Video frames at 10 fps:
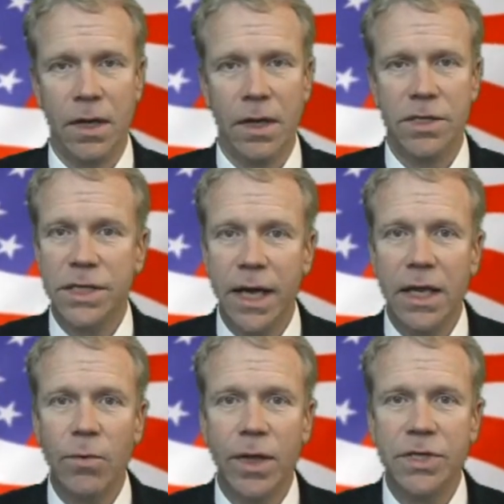Instead,
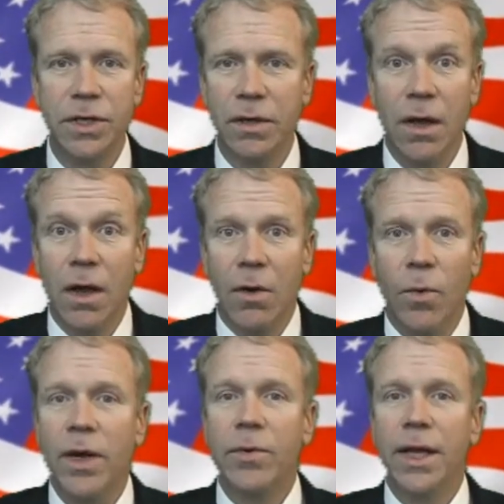he wants to
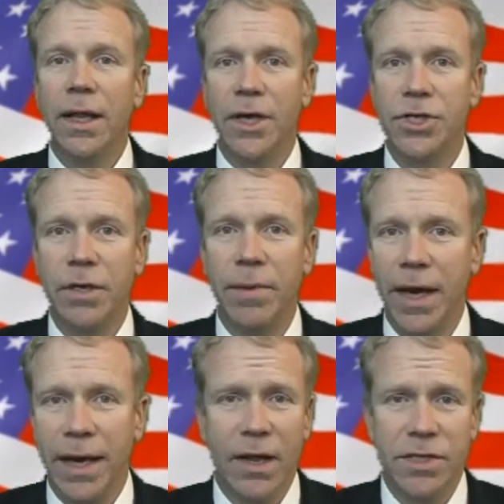win re-election
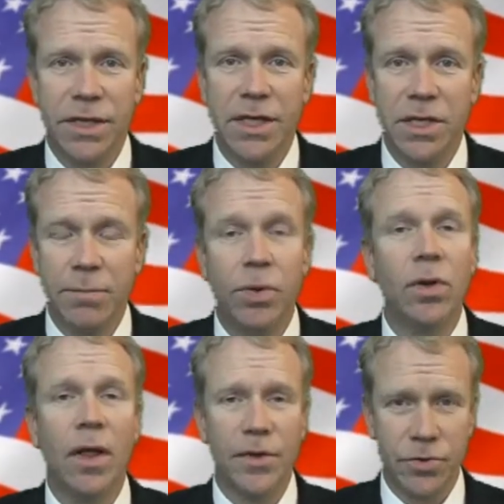by announcing he's going to
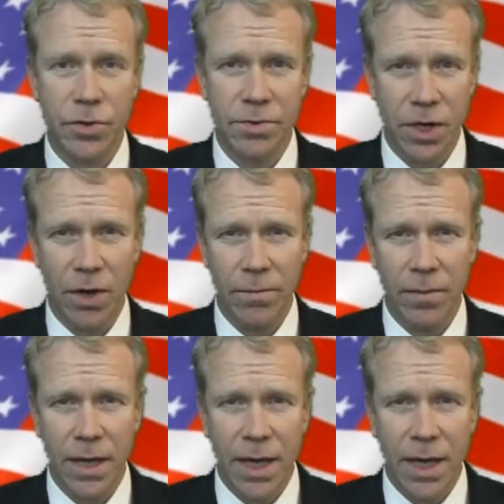pull all the troops home.